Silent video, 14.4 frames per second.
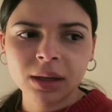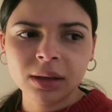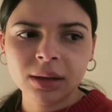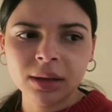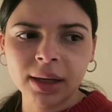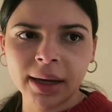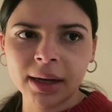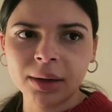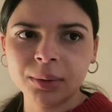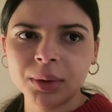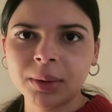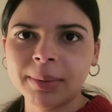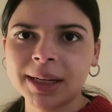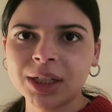yeah, I
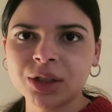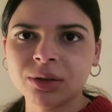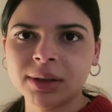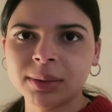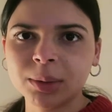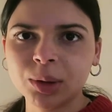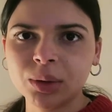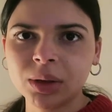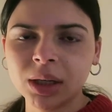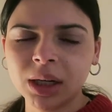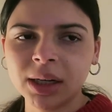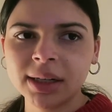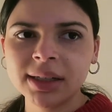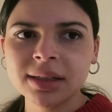want to make sure I'm
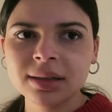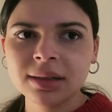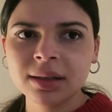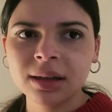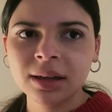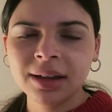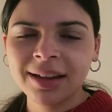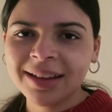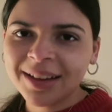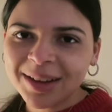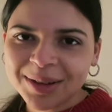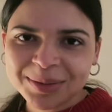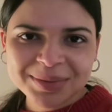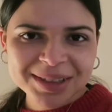organised.
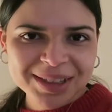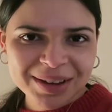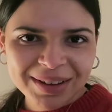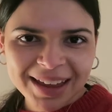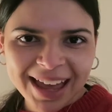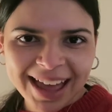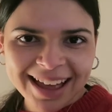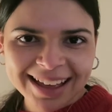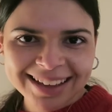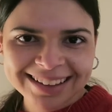So yeah.